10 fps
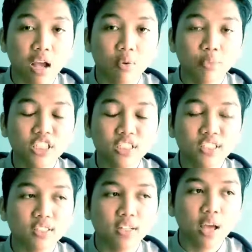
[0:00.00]
which
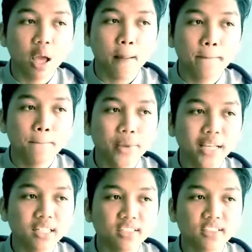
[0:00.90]
is make
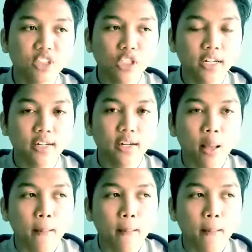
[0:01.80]
the student